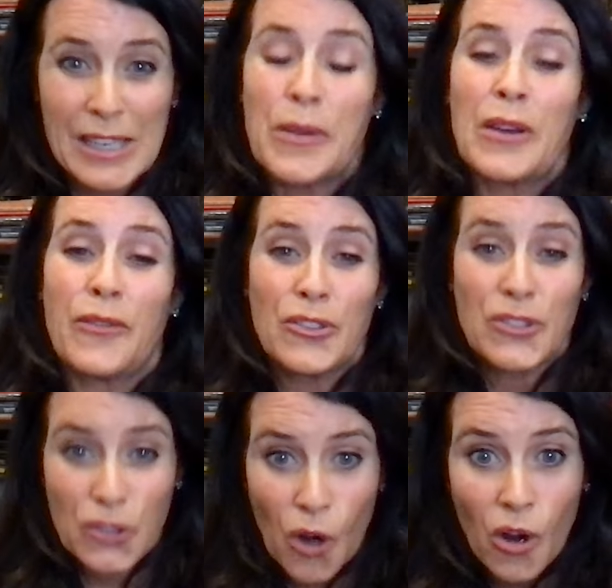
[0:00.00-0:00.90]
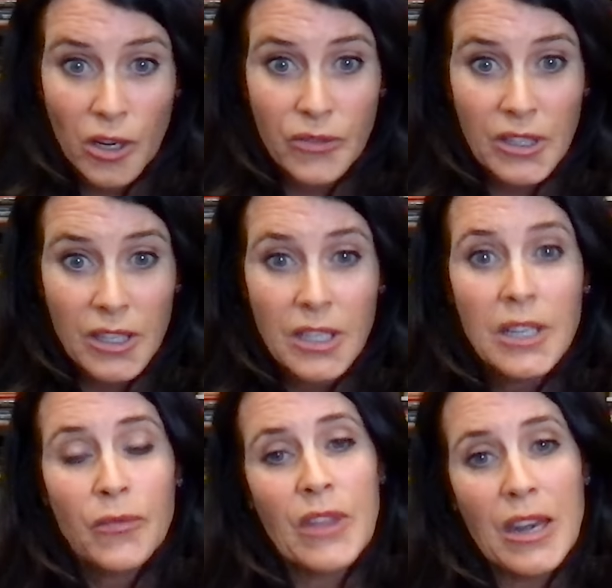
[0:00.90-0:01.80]
But if you're starved,
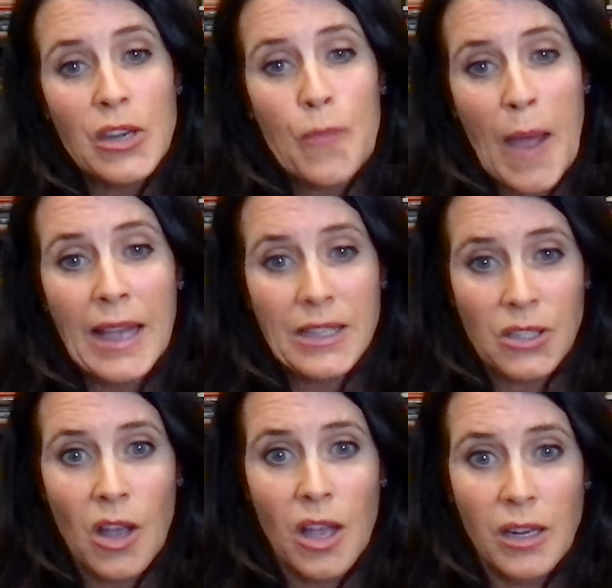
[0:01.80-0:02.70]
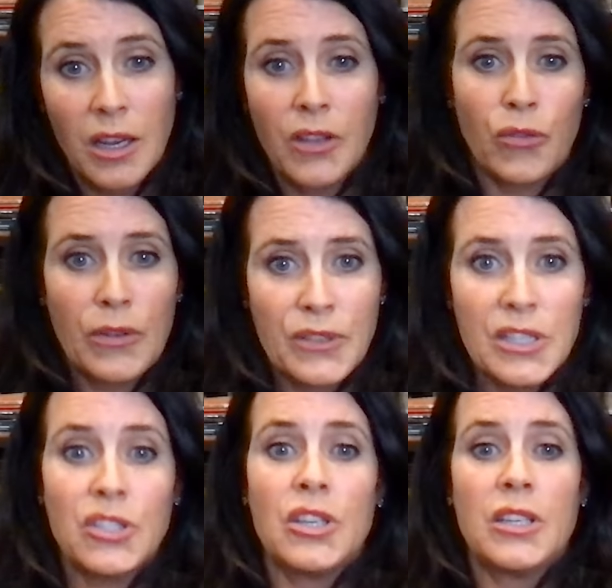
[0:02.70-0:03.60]
then you pass on a
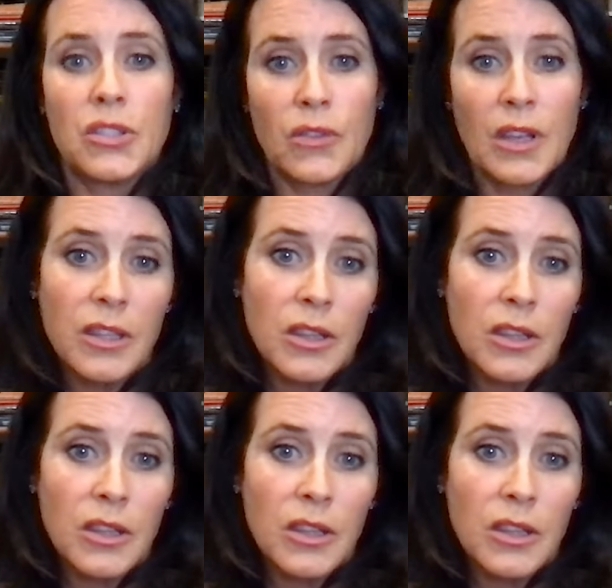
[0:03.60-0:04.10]
thrifty gene so that